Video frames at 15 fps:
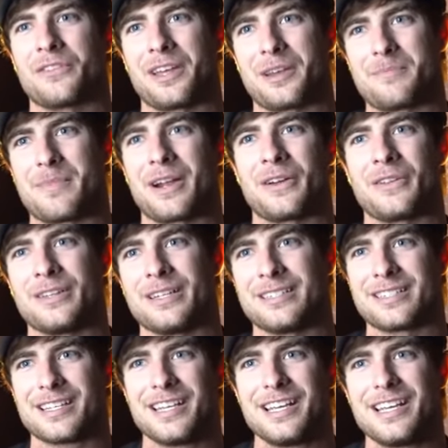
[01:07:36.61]
of
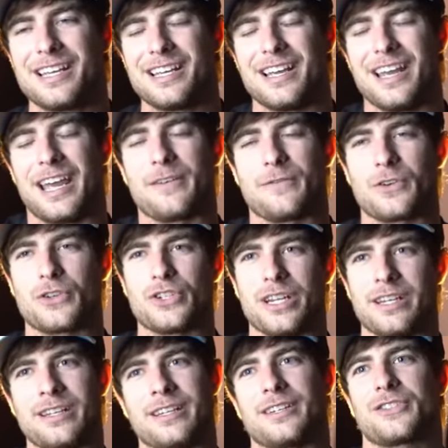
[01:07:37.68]
Maryland and
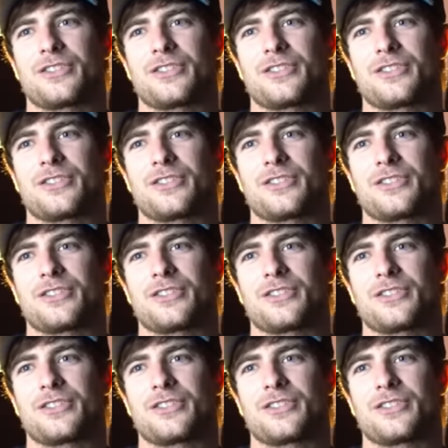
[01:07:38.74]
Virginia.